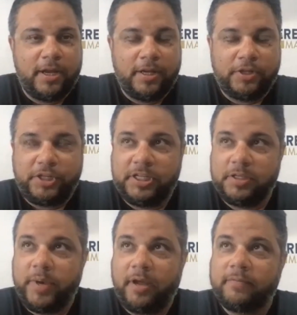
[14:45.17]
She's
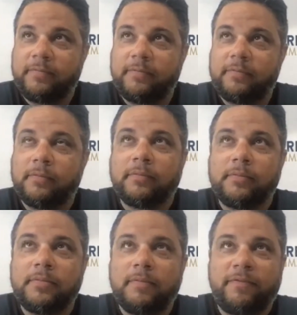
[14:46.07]
about
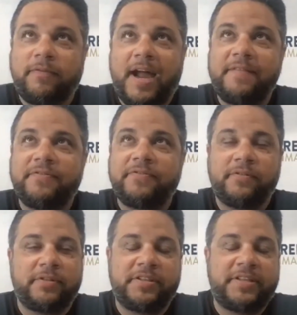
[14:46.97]
5
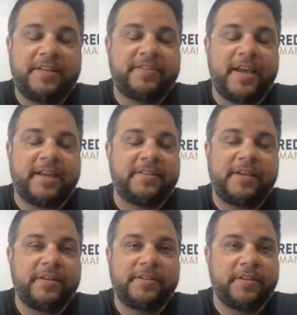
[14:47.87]
to 10 seconds
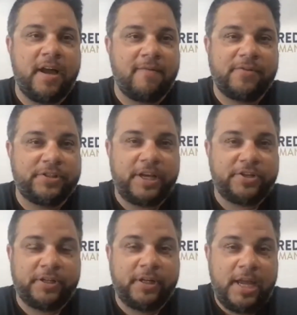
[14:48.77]
into the
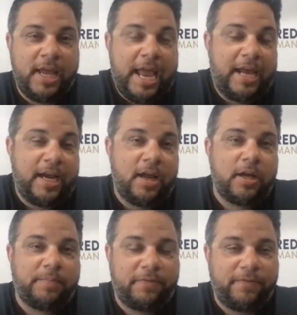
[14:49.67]
conversation, and I hung
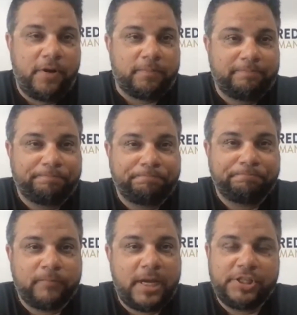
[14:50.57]
up the phone.
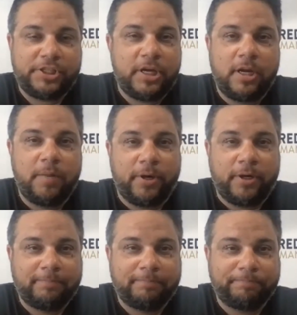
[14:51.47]
I just hung up on
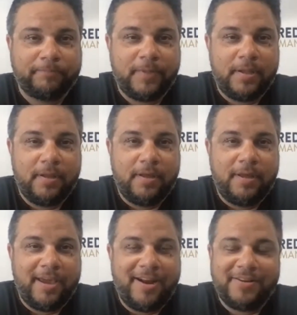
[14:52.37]
her.
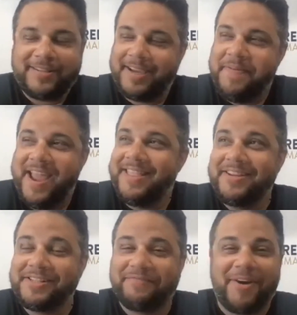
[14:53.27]
And I was like, man,
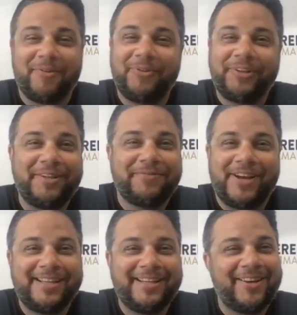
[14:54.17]
that just felt really
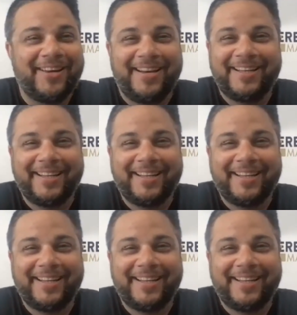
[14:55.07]
fucking good.